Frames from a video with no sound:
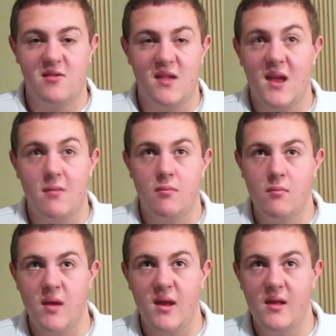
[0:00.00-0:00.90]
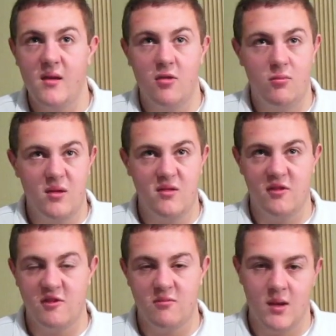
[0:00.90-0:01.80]
that many other
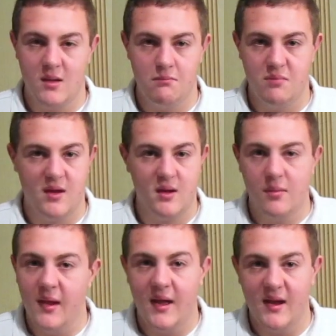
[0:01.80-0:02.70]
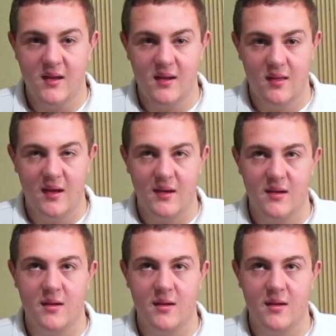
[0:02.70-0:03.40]
businesses might pick up that idea that,